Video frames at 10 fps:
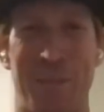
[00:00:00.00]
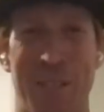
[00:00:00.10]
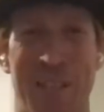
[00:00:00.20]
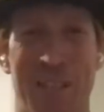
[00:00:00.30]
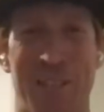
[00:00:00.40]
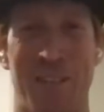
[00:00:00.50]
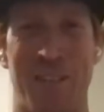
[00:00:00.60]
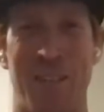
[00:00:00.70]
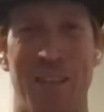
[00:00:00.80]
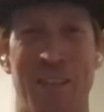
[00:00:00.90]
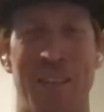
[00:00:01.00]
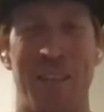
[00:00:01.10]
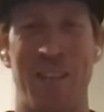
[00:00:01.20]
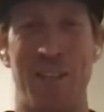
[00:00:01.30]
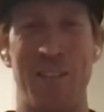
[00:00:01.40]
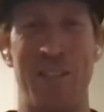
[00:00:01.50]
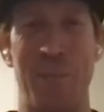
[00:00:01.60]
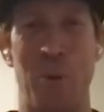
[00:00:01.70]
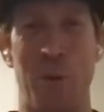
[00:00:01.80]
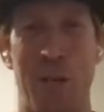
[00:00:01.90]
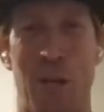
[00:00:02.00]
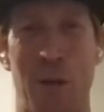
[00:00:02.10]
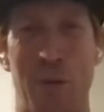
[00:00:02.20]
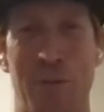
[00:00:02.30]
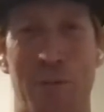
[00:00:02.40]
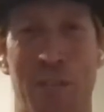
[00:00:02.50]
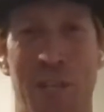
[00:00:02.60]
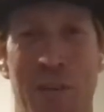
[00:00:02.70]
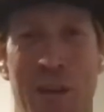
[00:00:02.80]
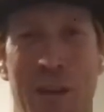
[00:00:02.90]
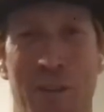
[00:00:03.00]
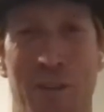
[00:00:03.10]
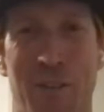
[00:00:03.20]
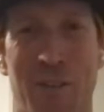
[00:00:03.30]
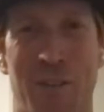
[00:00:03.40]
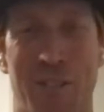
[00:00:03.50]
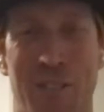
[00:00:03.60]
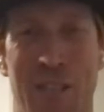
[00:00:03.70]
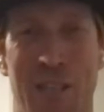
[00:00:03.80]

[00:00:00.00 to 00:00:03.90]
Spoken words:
be such a you know, disappointing note to go out on and not